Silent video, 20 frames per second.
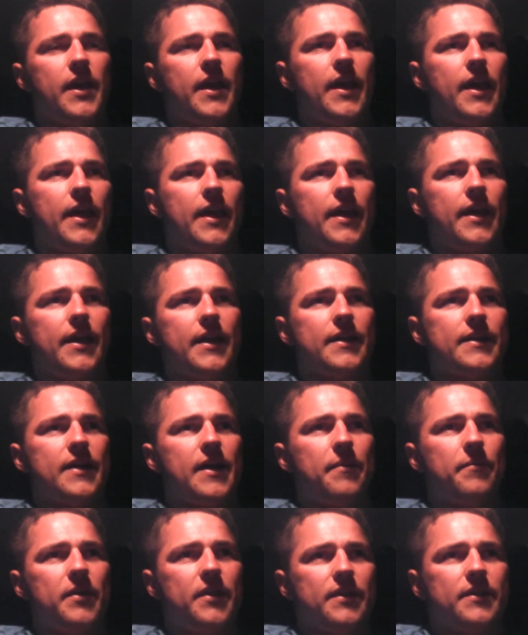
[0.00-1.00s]
And
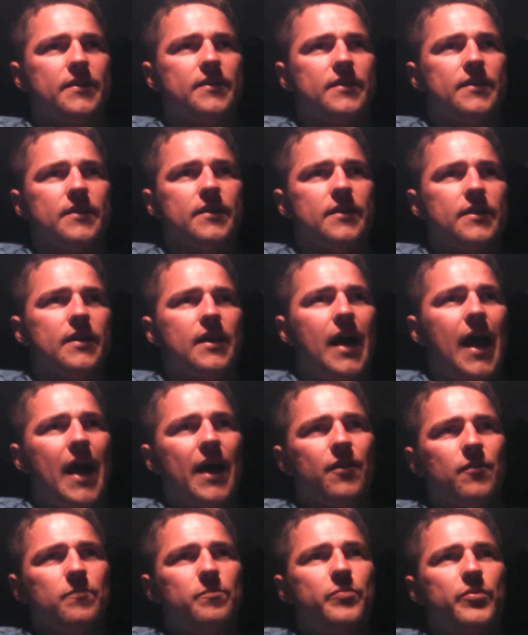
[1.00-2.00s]
I mean, I
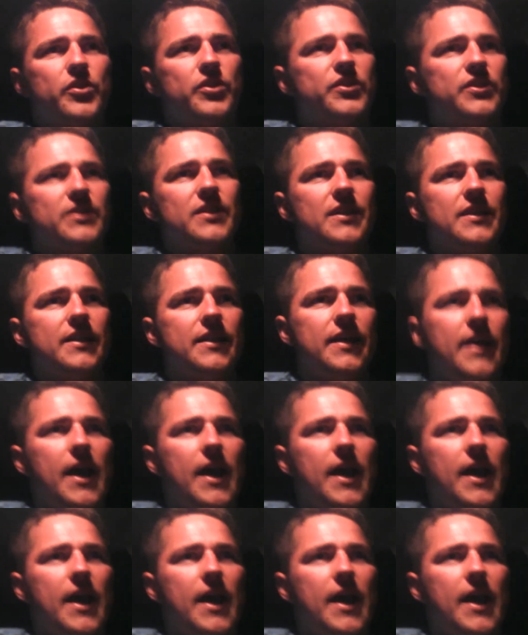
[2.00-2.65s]
don't personally